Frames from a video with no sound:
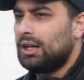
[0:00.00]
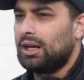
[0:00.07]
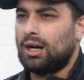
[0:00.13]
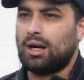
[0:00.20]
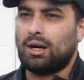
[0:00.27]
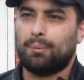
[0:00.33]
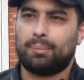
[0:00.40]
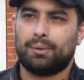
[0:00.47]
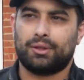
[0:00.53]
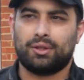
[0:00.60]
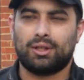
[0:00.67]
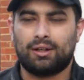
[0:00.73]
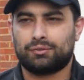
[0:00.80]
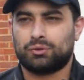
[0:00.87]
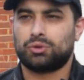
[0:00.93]
but you
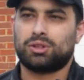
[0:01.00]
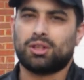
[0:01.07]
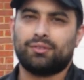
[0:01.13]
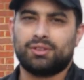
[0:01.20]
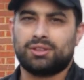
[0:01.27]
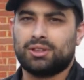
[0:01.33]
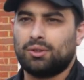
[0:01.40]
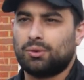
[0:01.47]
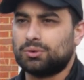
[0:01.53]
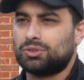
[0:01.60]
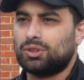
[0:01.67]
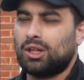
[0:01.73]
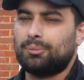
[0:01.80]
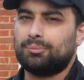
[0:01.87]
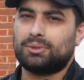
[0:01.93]
have to service it on
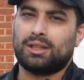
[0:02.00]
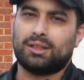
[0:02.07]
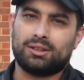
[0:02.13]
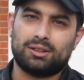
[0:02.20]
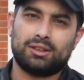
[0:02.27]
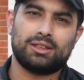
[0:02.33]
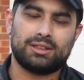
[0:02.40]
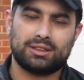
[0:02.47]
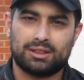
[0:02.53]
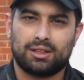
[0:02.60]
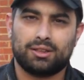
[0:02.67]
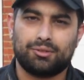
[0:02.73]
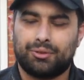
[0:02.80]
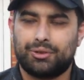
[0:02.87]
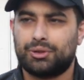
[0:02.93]
time, then this is
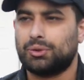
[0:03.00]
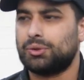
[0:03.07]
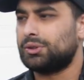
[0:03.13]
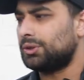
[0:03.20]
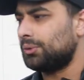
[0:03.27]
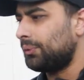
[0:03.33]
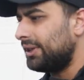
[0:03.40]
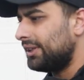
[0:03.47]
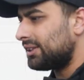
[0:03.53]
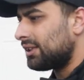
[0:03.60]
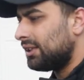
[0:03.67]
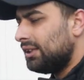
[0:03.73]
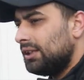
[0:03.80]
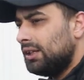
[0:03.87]
going to reduce the risk.